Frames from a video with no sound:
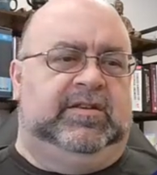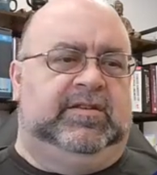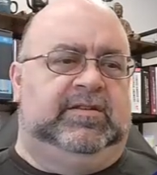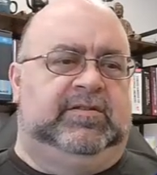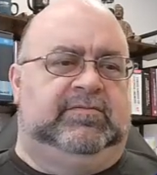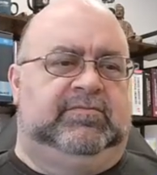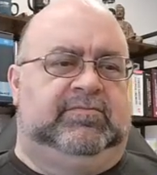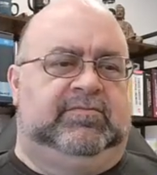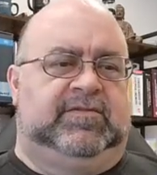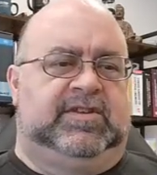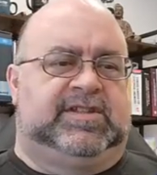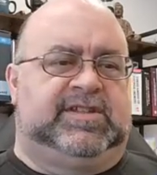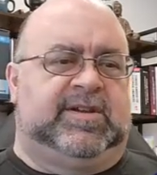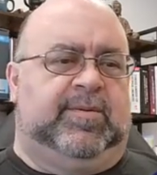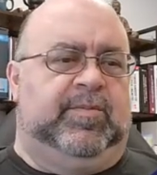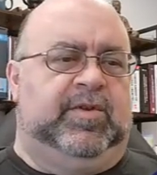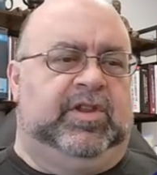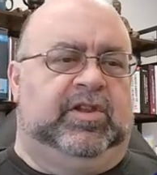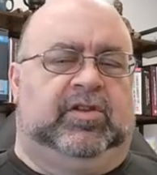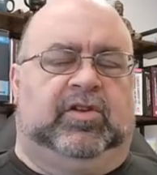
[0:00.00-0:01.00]
some of the
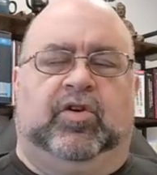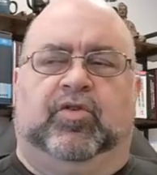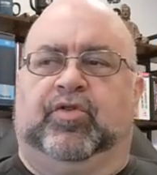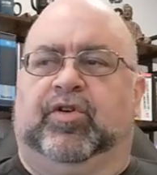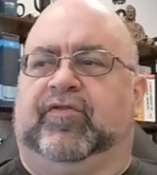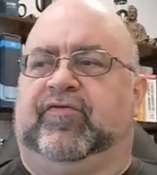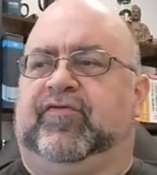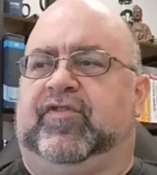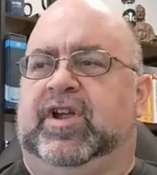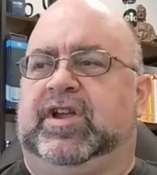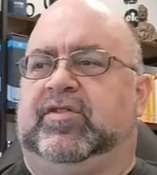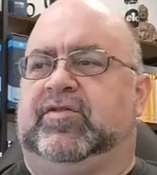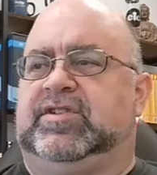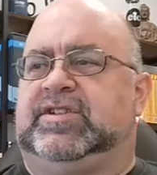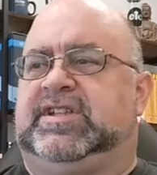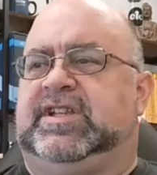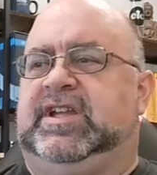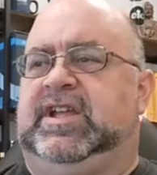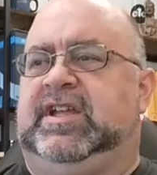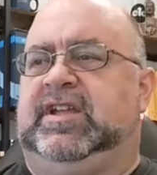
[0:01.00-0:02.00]
lower frequency
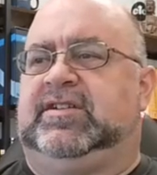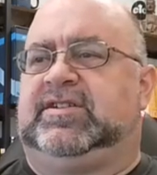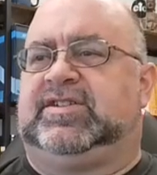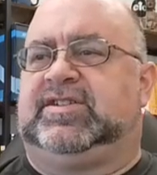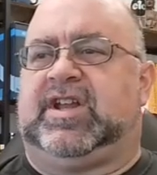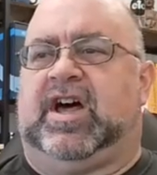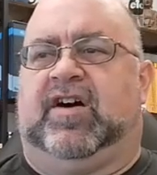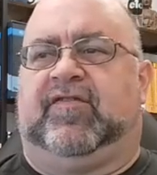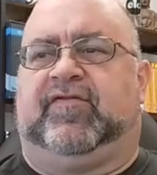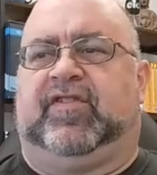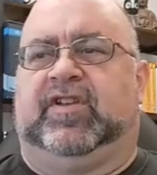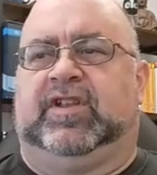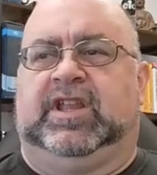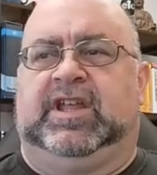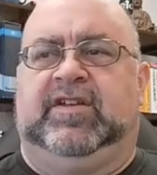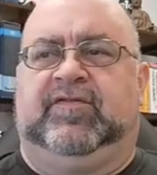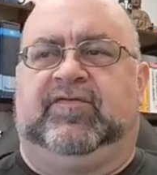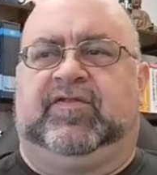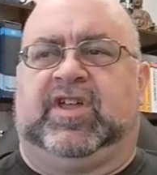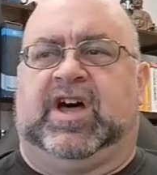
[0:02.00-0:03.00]
stuff and leave the
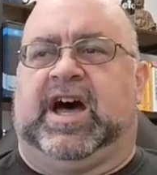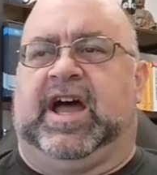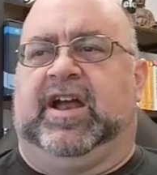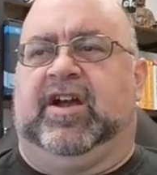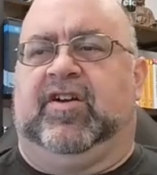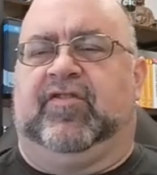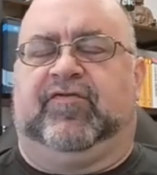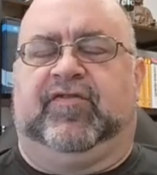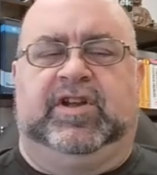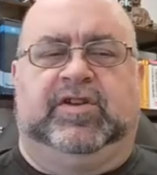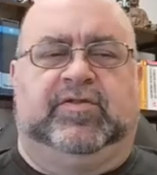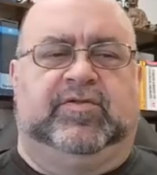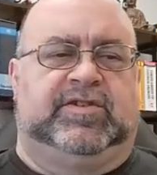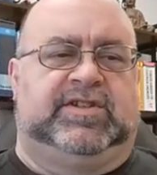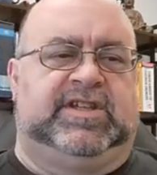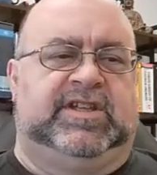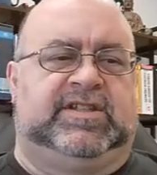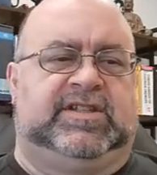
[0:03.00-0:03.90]
higher frequency stuff.